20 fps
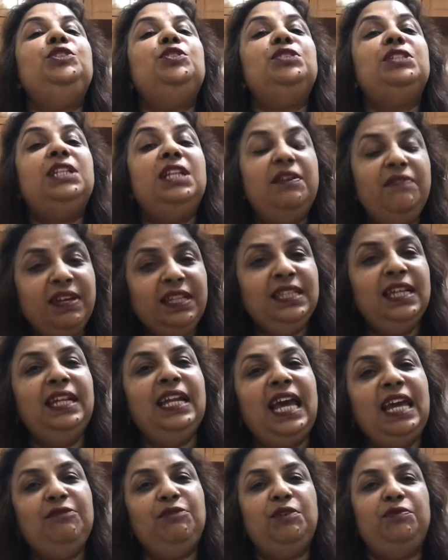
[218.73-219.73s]
was living the
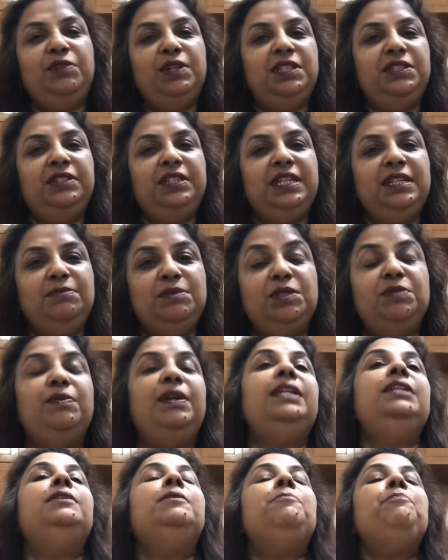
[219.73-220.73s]
life of her dreams,
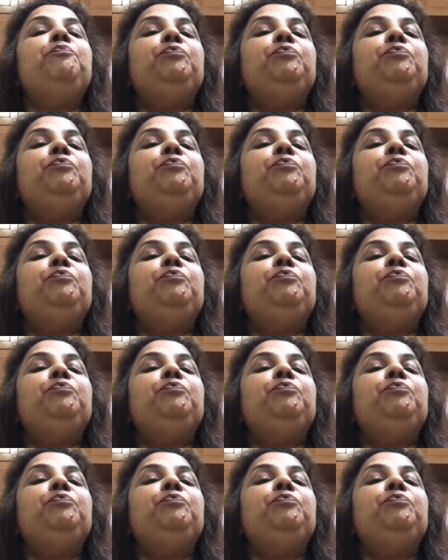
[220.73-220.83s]
when